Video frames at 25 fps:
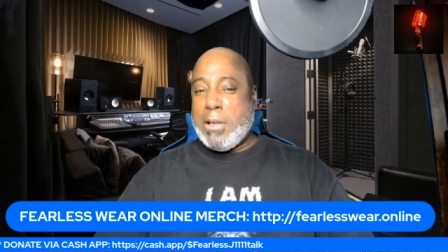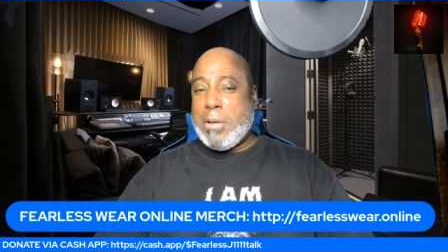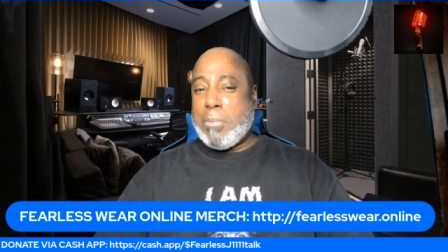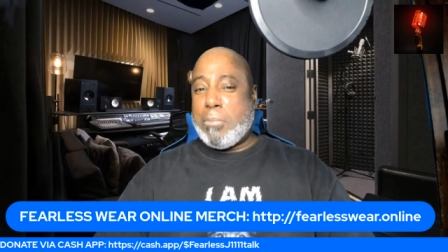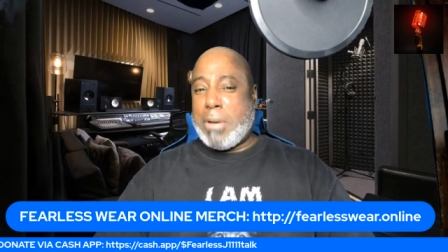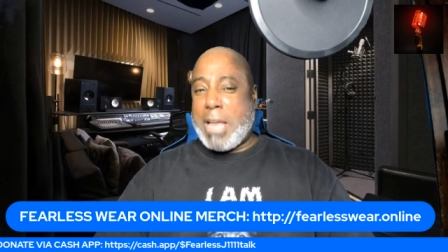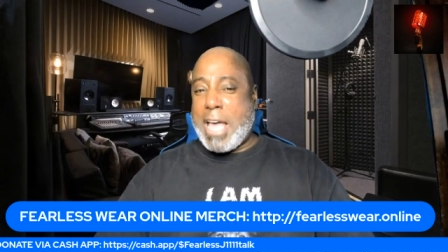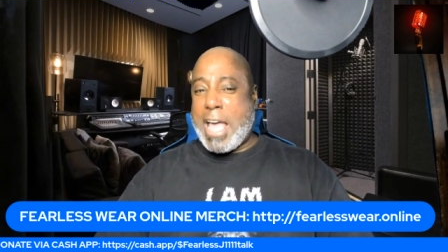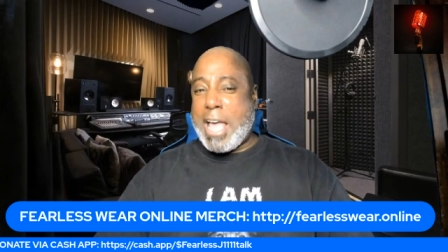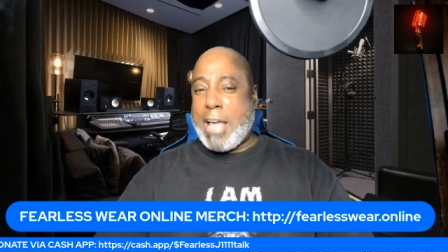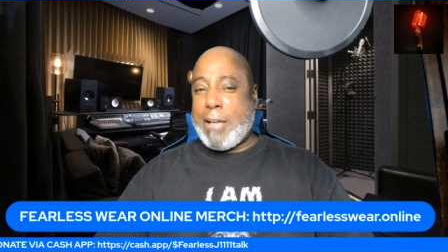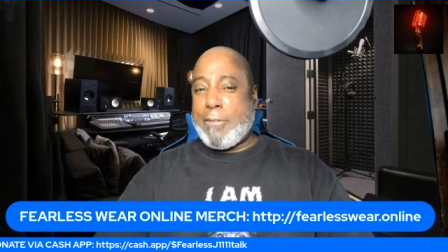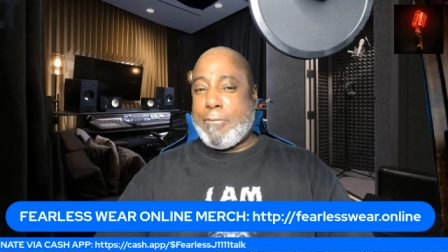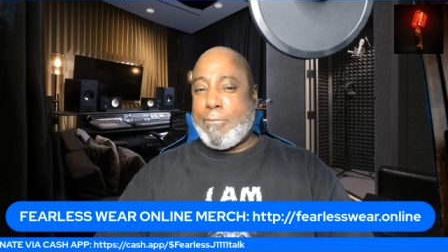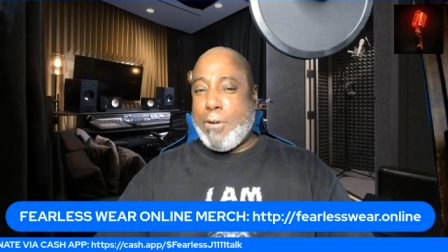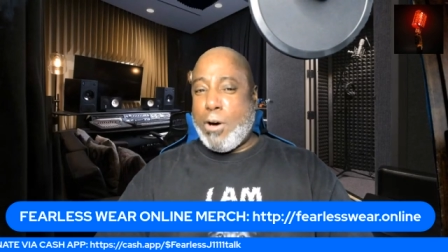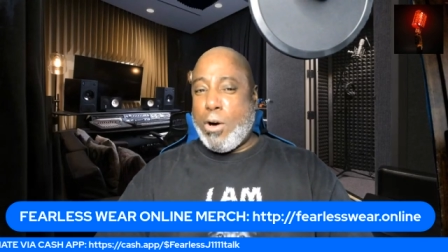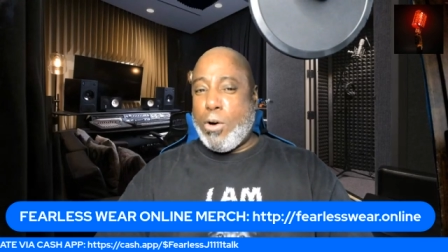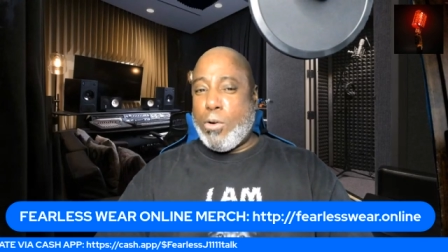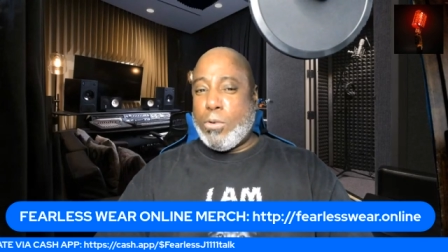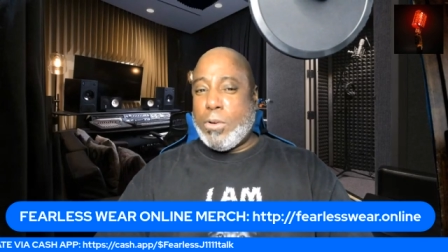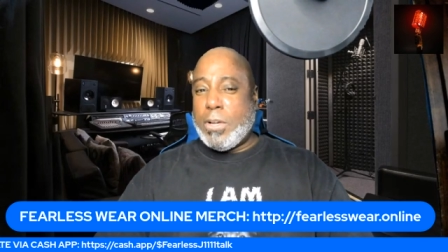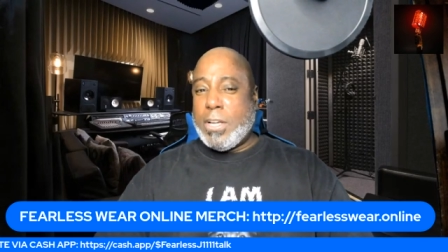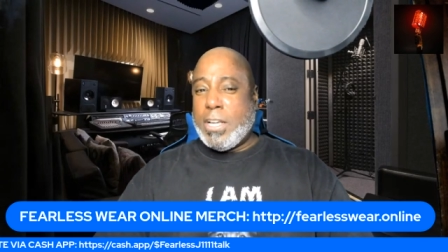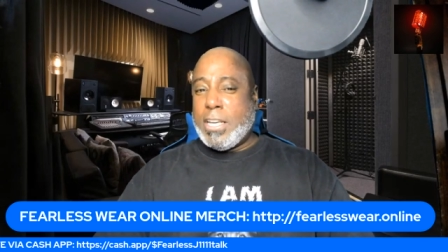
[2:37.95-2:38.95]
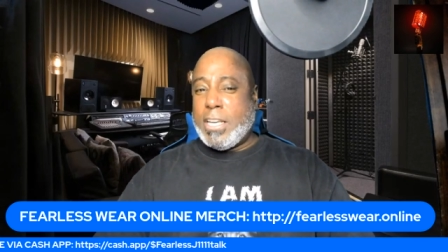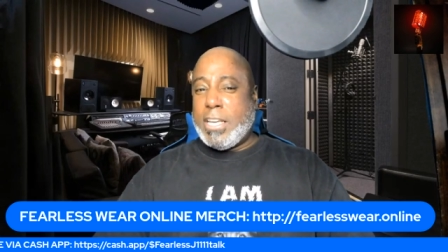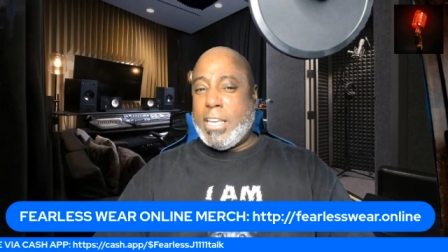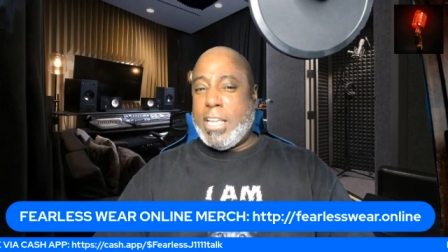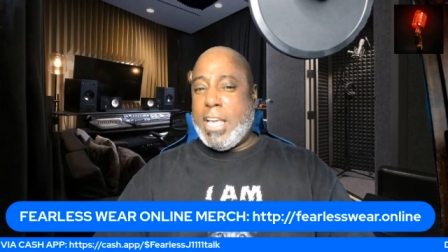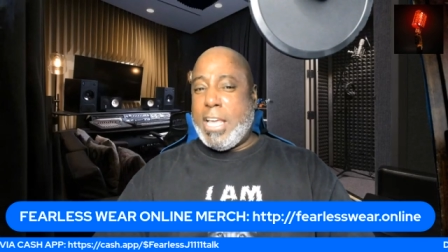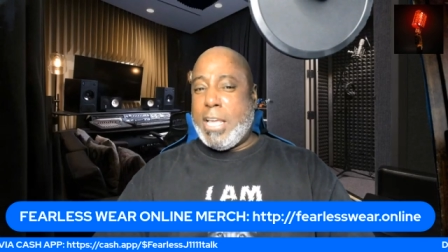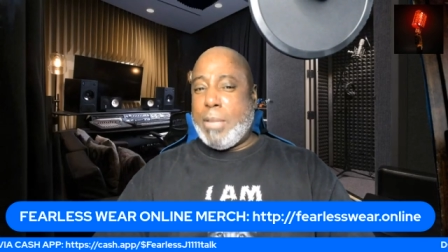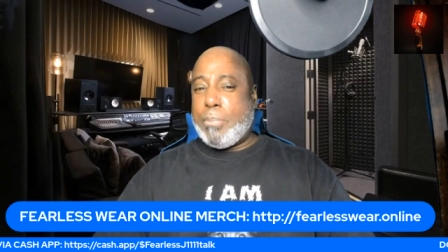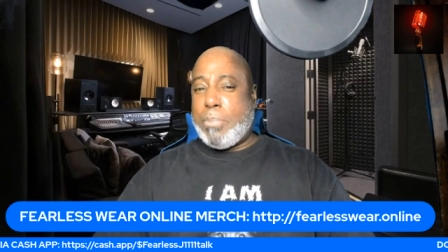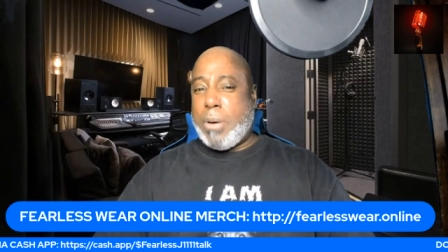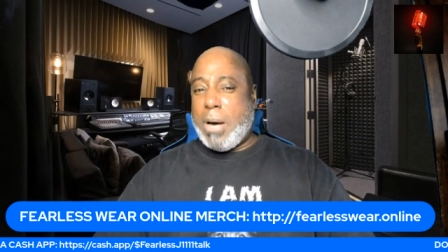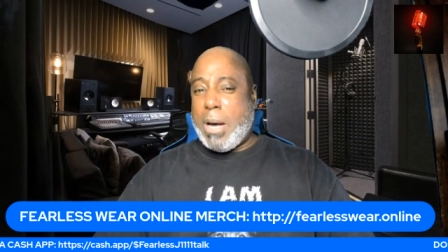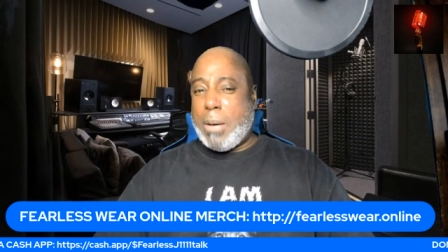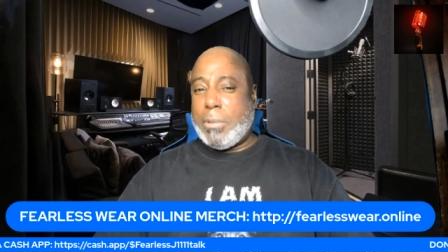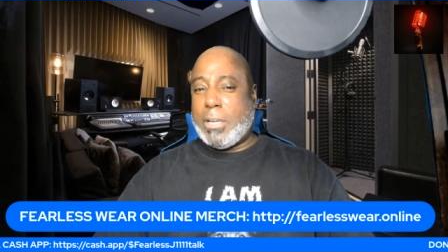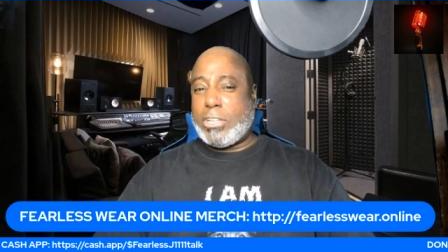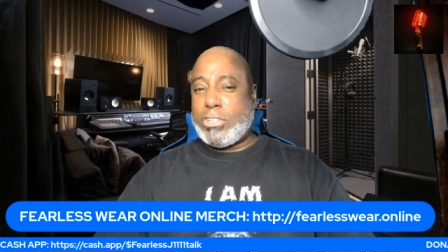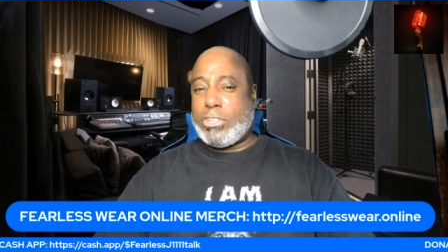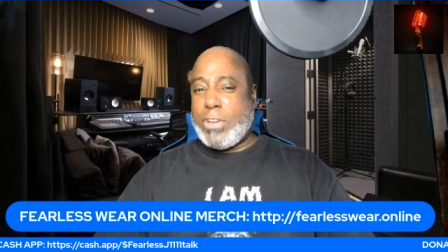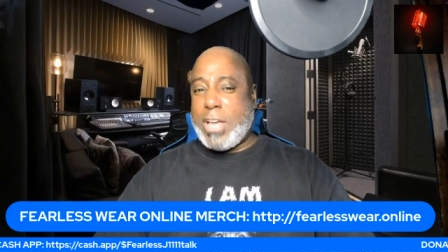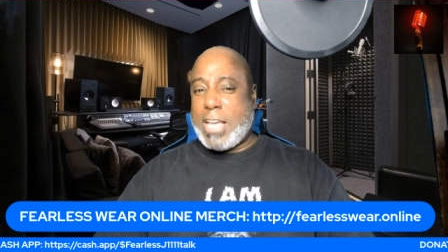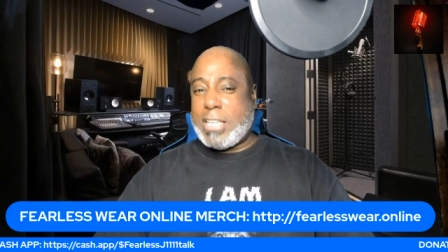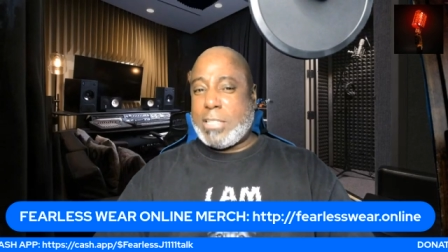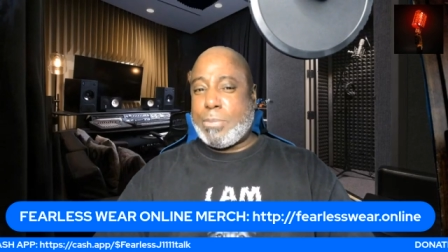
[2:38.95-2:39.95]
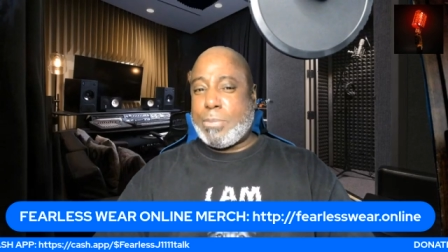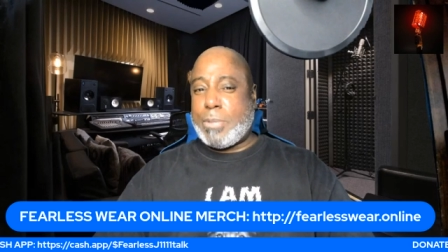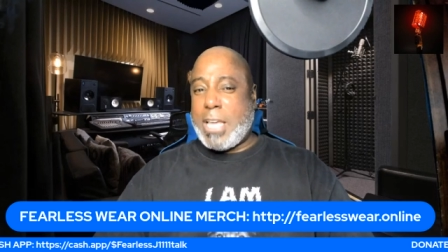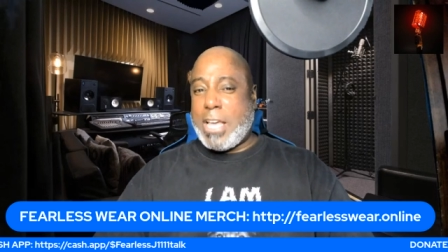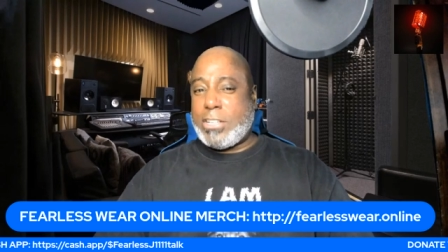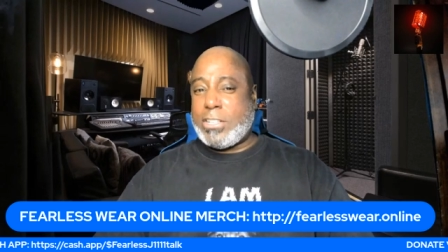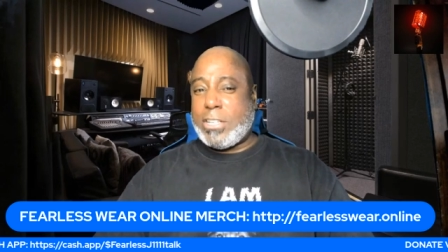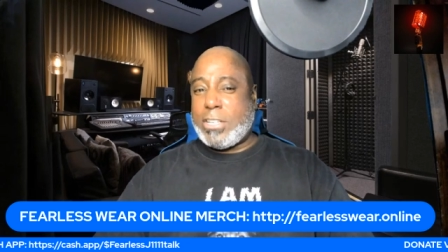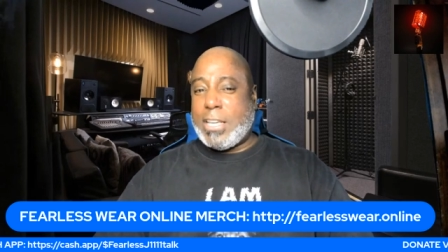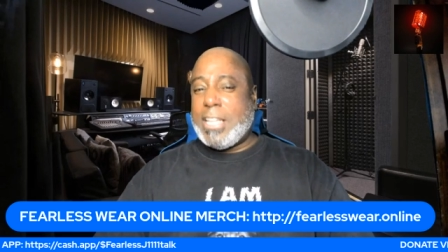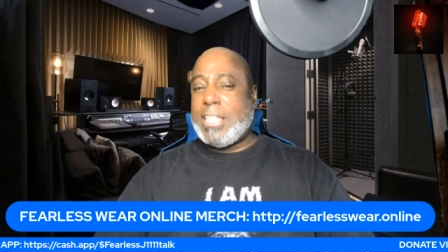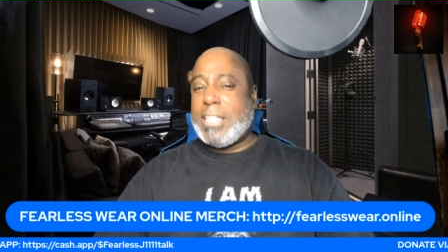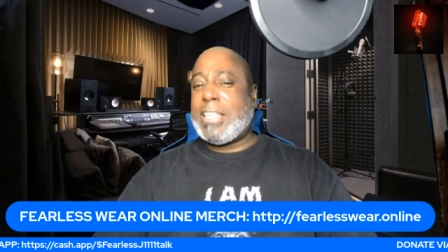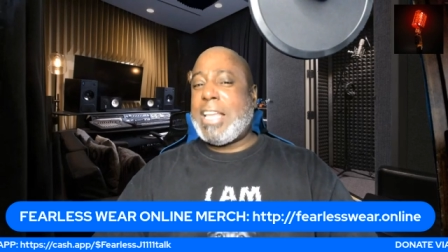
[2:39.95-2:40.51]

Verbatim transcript: Black folk need public transportation.